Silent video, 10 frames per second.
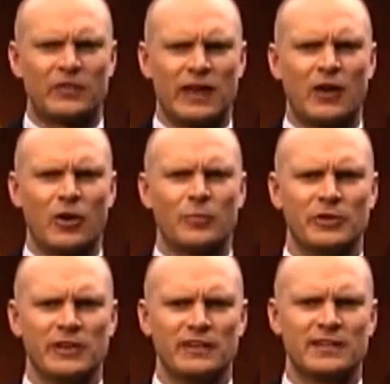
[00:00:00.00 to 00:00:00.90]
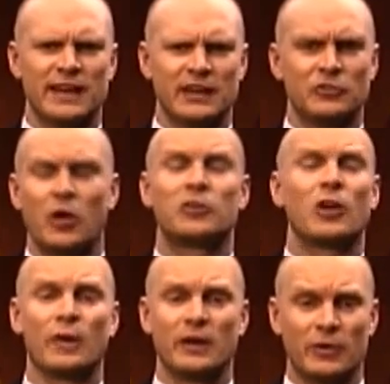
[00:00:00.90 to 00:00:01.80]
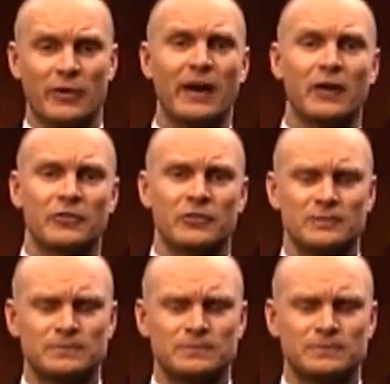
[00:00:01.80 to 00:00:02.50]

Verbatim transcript: our home on the internet and don't go anywhere else.